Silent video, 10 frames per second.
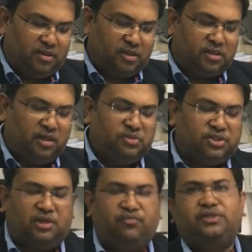The term
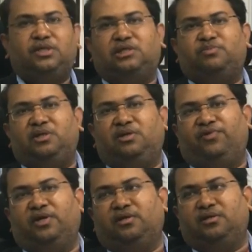service has been
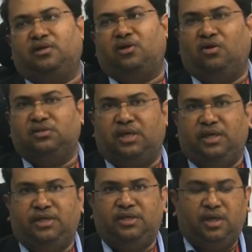defined under clause
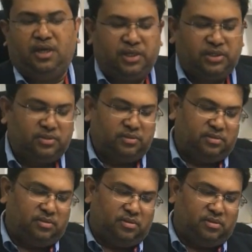88